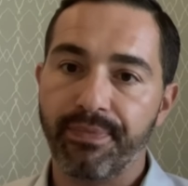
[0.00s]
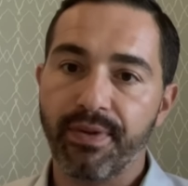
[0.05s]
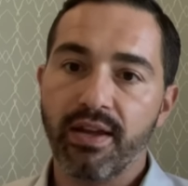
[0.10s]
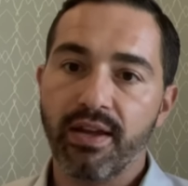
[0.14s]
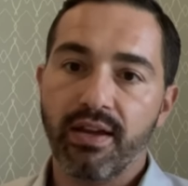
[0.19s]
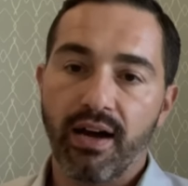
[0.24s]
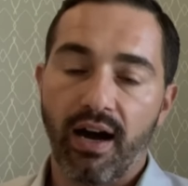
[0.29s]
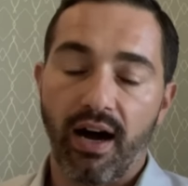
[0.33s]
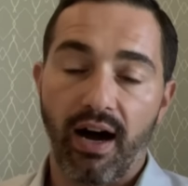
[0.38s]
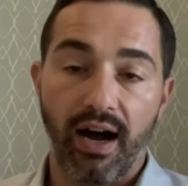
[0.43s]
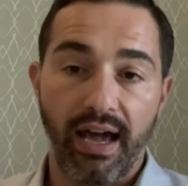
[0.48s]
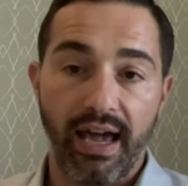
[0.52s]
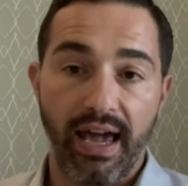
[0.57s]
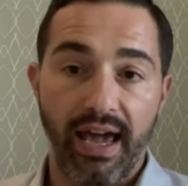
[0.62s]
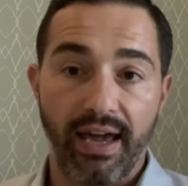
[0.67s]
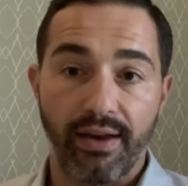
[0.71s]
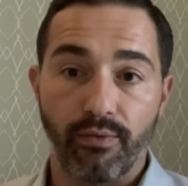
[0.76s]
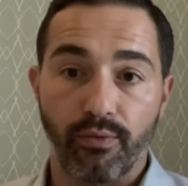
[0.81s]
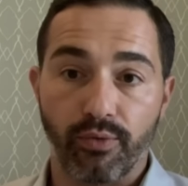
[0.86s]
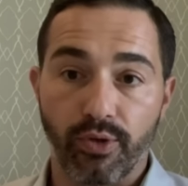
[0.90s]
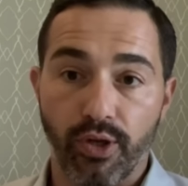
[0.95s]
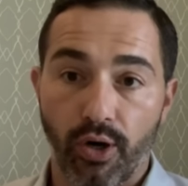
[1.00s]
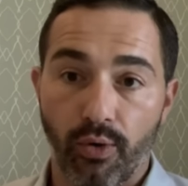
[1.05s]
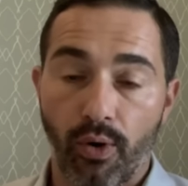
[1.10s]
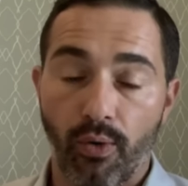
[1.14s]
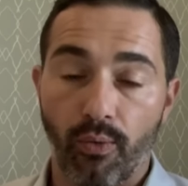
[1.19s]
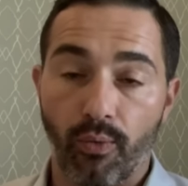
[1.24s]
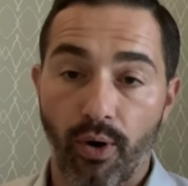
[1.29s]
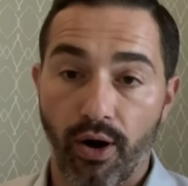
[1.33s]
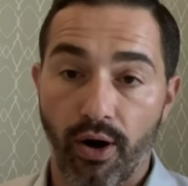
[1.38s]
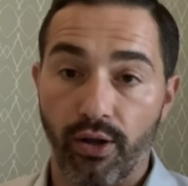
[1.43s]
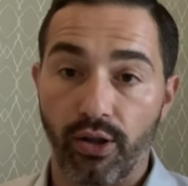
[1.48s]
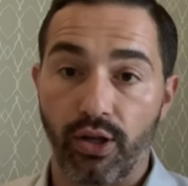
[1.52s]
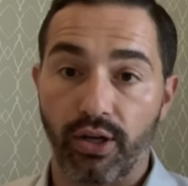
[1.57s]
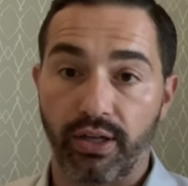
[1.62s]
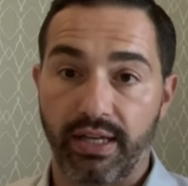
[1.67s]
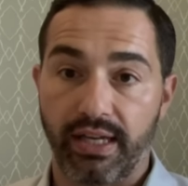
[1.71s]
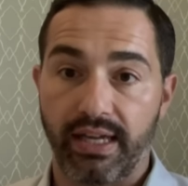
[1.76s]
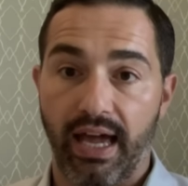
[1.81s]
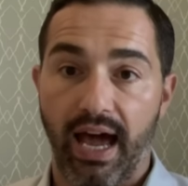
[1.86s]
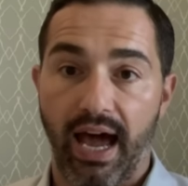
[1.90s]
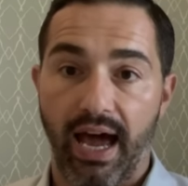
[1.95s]
Uh, and you know what we're
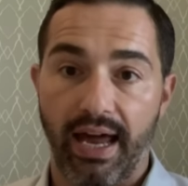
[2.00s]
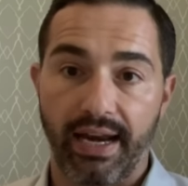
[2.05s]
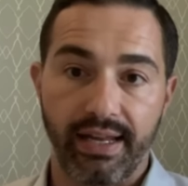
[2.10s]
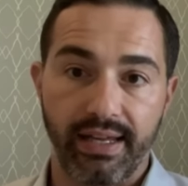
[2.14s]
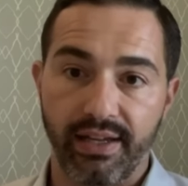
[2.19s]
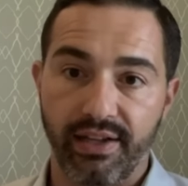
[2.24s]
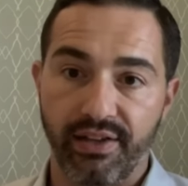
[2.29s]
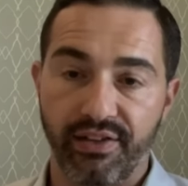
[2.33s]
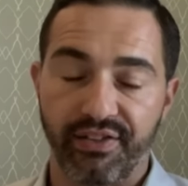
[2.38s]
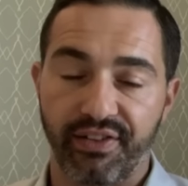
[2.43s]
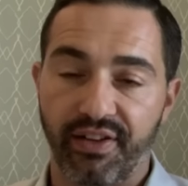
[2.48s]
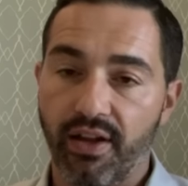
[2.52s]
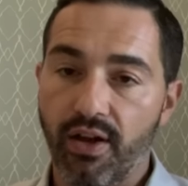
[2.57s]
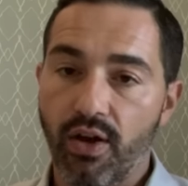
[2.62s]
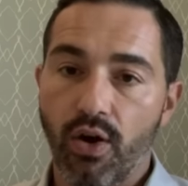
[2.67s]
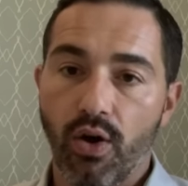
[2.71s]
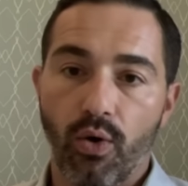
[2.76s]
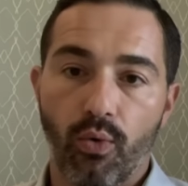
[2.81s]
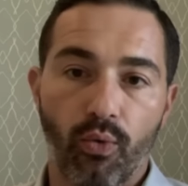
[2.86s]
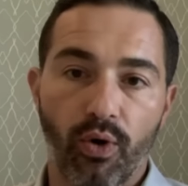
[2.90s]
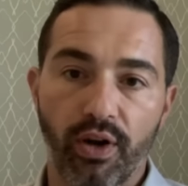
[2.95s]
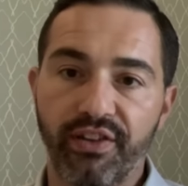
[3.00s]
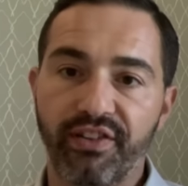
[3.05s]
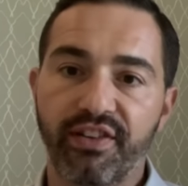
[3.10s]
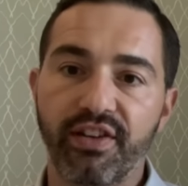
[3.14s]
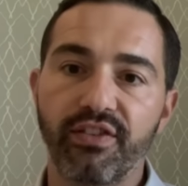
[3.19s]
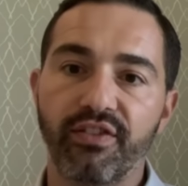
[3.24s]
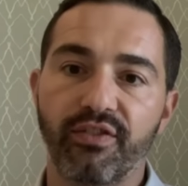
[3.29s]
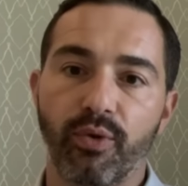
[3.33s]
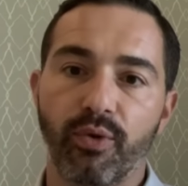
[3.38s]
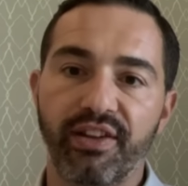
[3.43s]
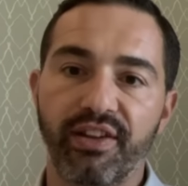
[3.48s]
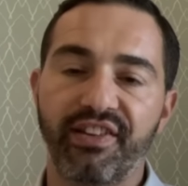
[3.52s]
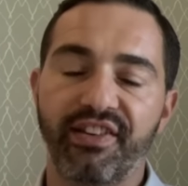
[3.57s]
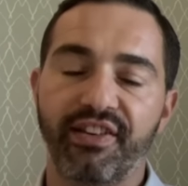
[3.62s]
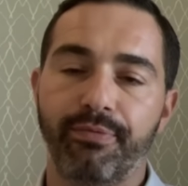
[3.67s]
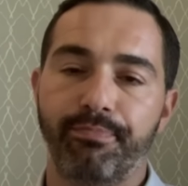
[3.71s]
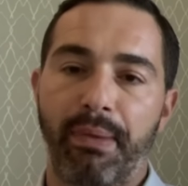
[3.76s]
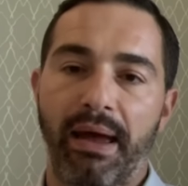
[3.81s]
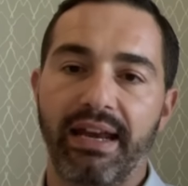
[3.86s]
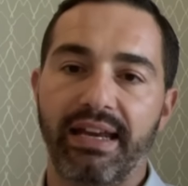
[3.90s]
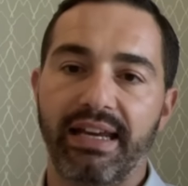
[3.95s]
looking at is what's con- what's
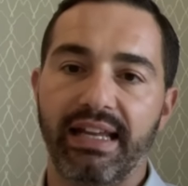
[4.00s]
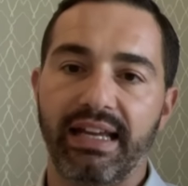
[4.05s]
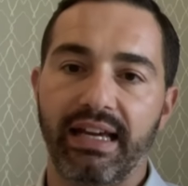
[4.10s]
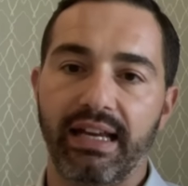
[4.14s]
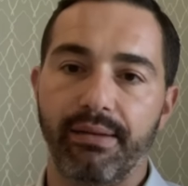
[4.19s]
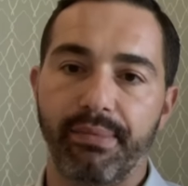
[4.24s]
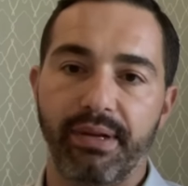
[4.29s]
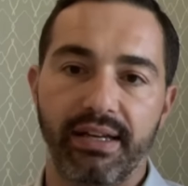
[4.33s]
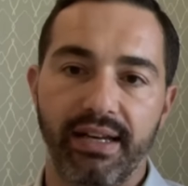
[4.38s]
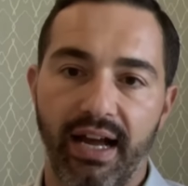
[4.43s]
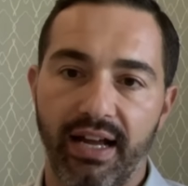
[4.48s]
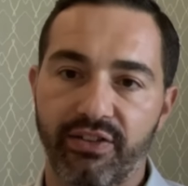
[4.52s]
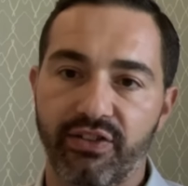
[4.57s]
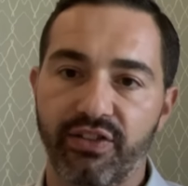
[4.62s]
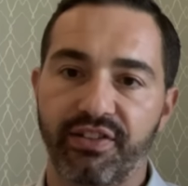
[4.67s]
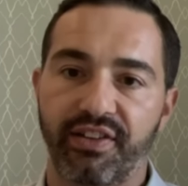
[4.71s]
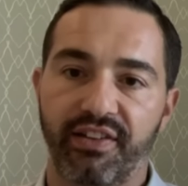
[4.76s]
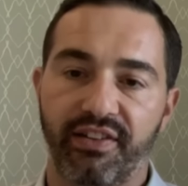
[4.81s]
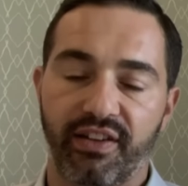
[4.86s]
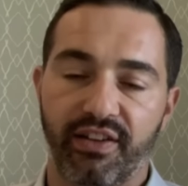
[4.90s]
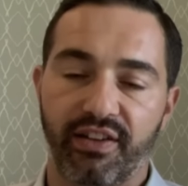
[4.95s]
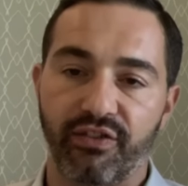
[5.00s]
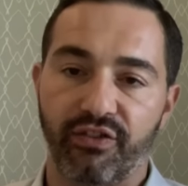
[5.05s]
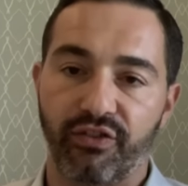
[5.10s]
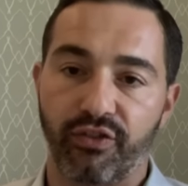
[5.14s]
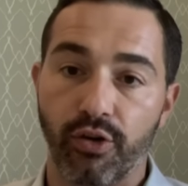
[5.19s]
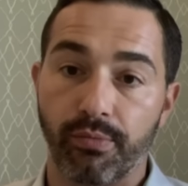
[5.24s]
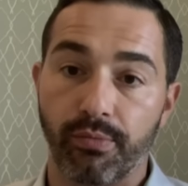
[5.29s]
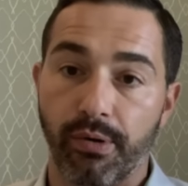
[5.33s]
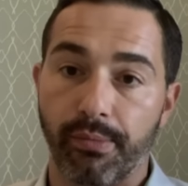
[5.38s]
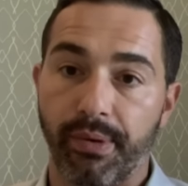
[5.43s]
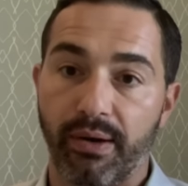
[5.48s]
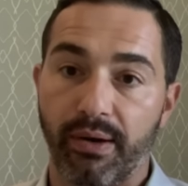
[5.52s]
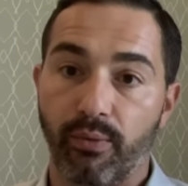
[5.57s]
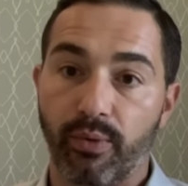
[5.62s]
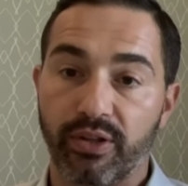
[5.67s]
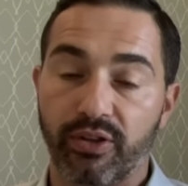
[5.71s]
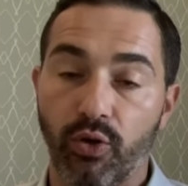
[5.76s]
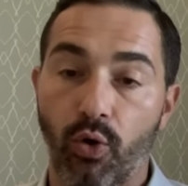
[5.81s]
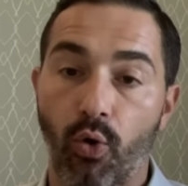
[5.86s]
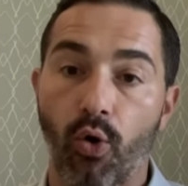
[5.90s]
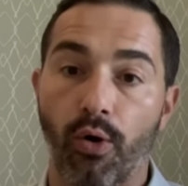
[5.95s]
spending going to be not just at the consumer but
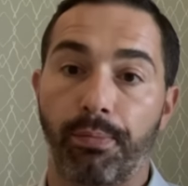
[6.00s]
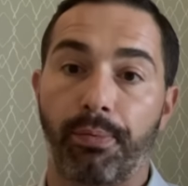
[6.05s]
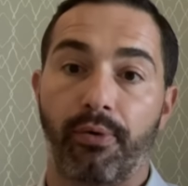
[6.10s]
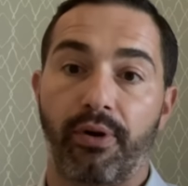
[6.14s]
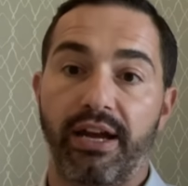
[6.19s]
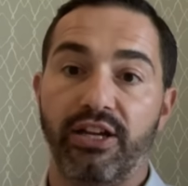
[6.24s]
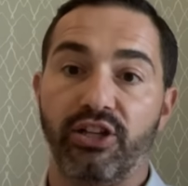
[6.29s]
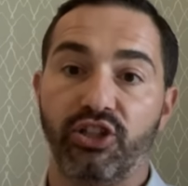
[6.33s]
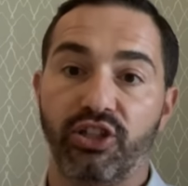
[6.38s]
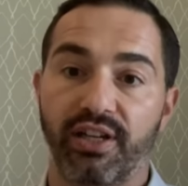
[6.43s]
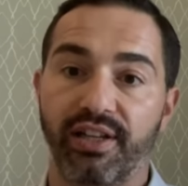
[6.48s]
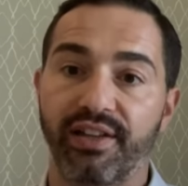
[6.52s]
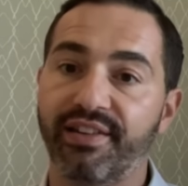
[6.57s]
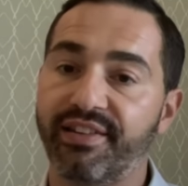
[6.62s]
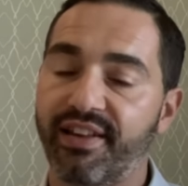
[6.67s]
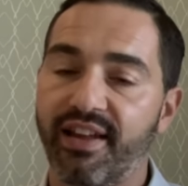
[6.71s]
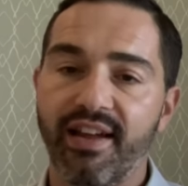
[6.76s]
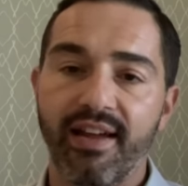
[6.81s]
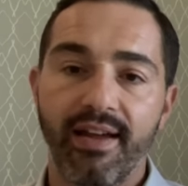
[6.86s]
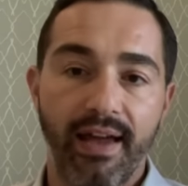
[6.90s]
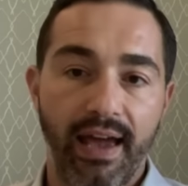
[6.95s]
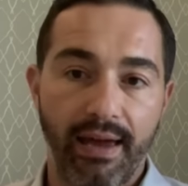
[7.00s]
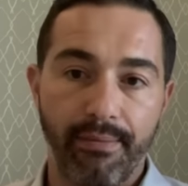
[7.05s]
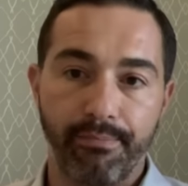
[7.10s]
with corporations and